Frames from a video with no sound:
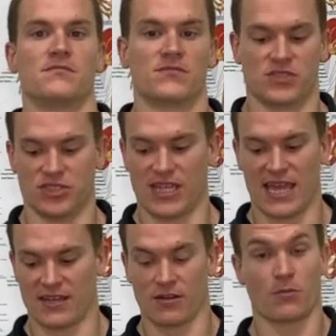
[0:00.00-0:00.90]
just
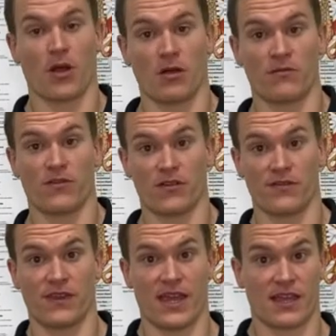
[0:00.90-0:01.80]
add a palmful of
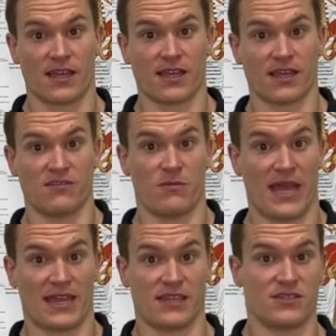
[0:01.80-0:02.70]
that kind of
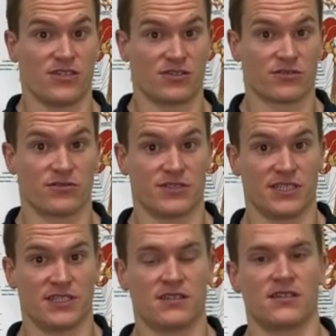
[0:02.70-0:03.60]
back into your
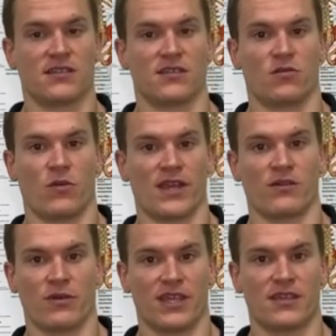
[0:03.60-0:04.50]
routine. Wait a
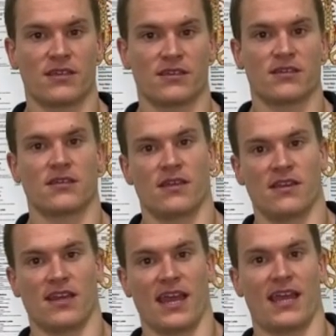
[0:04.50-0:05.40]
week, and
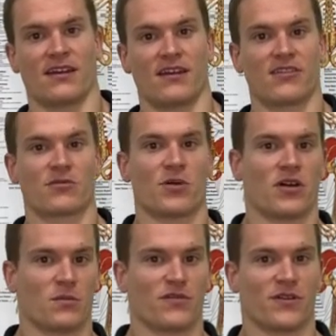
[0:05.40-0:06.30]
then add another
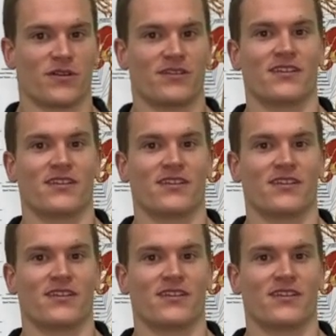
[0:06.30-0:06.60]
palmful,